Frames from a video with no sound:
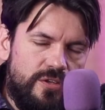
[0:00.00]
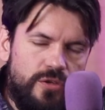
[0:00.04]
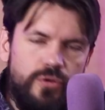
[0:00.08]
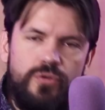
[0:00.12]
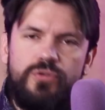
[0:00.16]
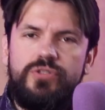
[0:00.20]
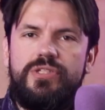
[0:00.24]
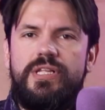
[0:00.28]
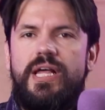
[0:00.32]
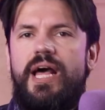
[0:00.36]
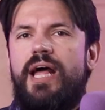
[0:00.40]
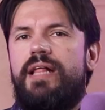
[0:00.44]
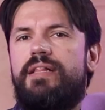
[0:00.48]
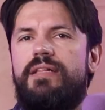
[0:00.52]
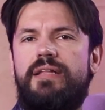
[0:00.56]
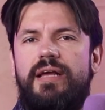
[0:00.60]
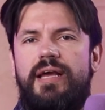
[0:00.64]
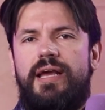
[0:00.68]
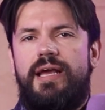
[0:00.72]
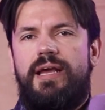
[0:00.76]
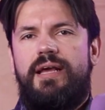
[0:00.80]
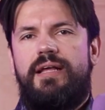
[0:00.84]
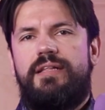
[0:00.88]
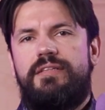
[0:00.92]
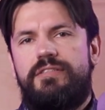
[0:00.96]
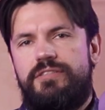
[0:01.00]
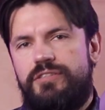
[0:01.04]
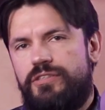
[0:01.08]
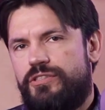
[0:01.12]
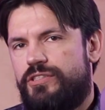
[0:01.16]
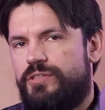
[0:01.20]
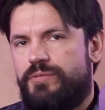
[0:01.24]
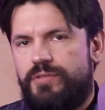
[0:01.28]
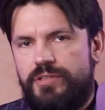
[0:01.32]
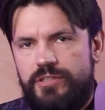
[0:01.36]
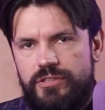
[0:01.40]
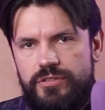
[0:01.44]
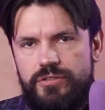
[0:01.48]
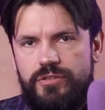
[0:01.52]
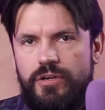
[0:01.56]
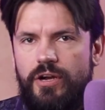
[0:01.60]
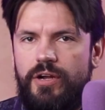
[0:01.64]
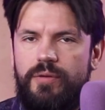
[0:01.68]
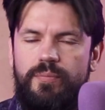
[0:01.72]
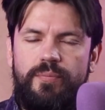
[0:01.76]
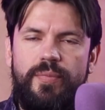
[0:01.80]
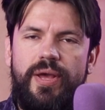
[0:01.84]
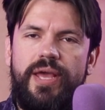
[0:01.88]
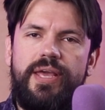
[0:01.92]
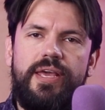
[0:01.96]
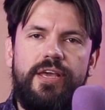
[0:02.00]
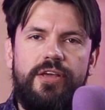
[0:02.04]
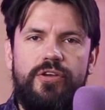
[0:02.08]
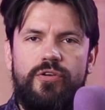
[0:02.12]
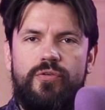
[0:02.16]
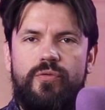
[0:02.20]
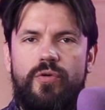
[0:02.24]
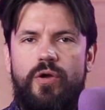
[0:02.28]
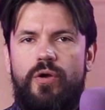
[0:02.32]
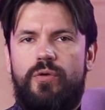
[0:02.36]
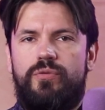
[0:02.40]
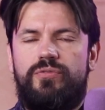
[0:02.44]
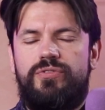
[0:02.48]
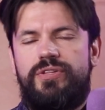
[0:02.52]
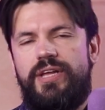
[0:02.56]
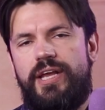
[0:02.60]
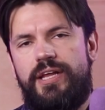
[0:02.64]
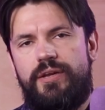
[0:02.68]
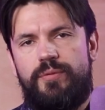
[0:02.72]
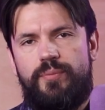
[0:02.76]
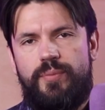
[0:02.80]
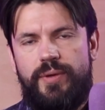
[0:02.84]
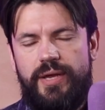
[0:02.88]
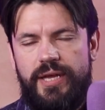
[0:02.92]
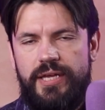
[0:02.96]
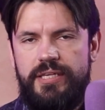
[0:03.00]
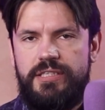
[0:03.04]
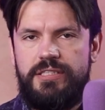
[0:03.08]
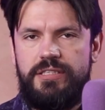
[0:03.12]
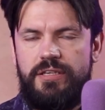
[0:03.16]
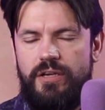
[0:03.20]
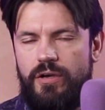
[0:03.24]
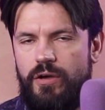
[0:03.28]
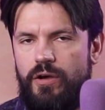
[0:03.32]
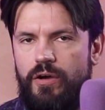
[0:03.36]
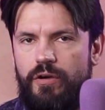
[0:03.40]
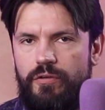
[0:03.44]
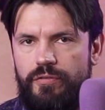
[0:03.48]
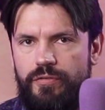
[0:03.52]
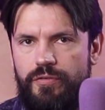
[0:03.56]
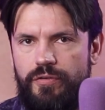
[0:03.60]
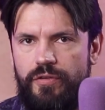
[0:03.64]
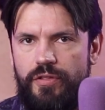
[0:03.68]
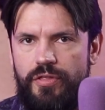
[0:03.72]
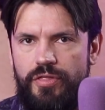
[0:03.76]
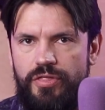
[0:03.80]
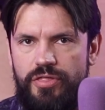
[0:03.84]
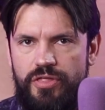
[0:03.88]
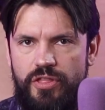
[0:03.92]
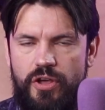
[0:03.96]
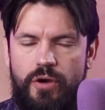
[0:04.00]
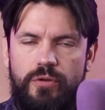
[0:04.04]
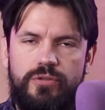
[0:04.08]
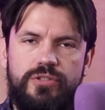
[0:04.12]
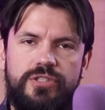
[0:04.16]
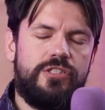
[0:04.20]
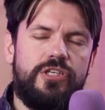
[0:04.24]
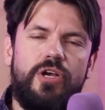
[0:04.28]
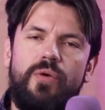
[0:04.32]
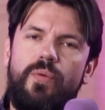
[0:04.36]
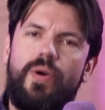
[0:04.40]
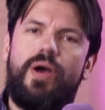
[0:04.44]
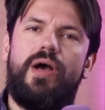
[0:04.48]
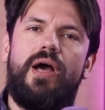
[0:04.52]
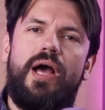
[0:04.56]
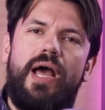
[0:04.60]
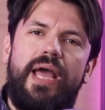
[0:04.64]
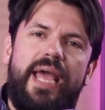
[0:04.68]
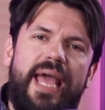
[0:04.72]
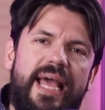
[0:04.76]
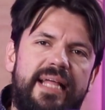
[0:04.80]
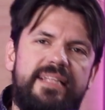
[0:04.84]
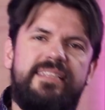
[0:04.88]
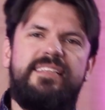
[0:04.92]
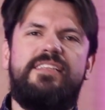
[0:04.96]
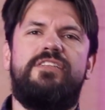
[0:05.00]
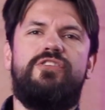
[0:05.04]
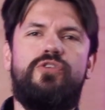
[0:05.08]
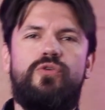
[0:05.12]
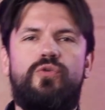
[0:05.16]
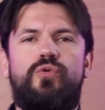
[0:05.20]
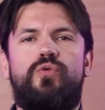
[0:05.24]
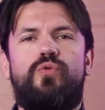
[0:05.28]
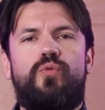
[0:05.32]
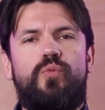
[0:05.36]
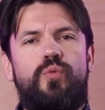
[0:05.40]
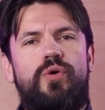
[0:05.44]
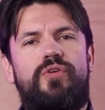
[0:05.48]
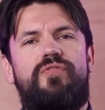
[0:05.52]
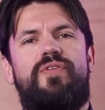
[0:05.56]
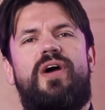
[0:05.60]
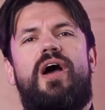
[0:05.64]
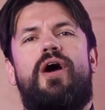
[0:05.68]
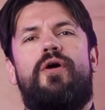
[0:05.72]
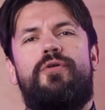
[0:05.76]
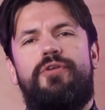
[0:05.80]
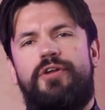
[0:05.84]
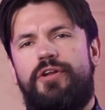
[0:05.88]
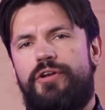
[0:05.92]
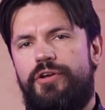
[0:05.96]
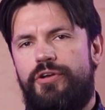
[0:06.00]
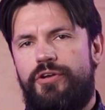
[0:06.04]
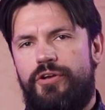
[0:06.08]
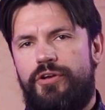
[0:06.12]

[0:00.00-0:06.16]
use that and just start making your own database of notes. So I had to do without